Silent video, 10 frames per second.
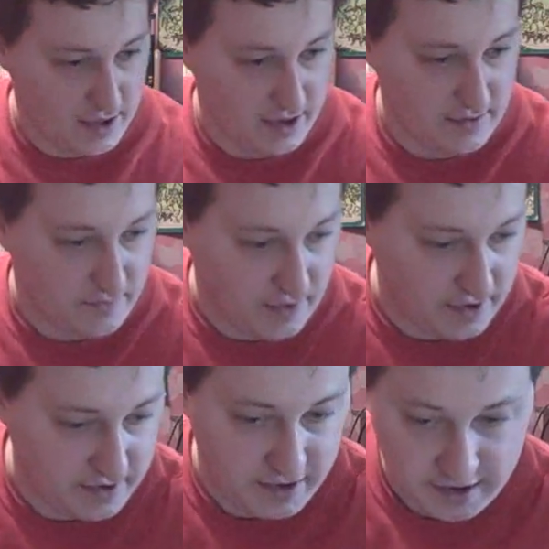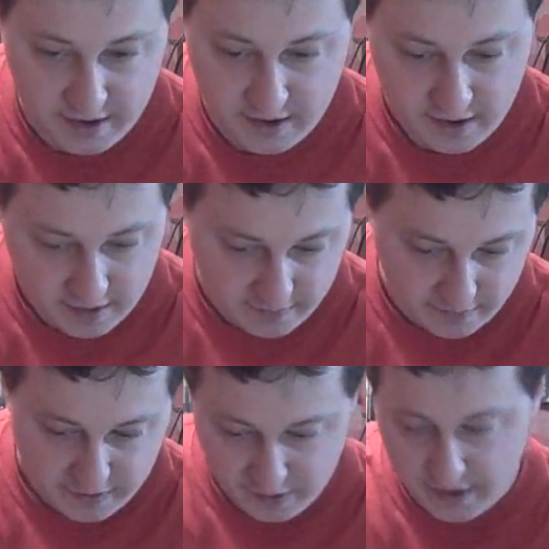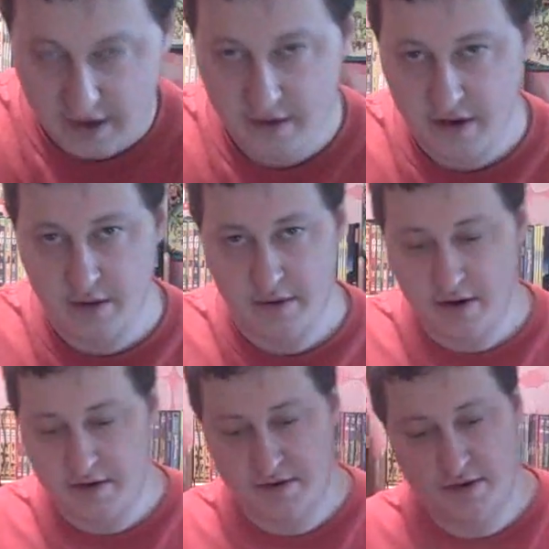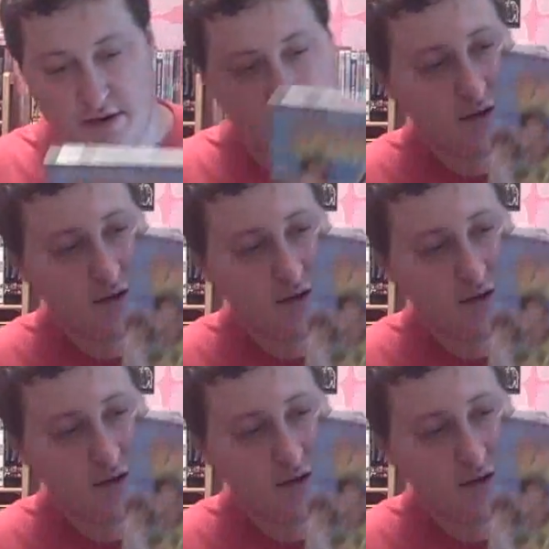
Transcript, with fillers: And finally, for the $3 DVDs,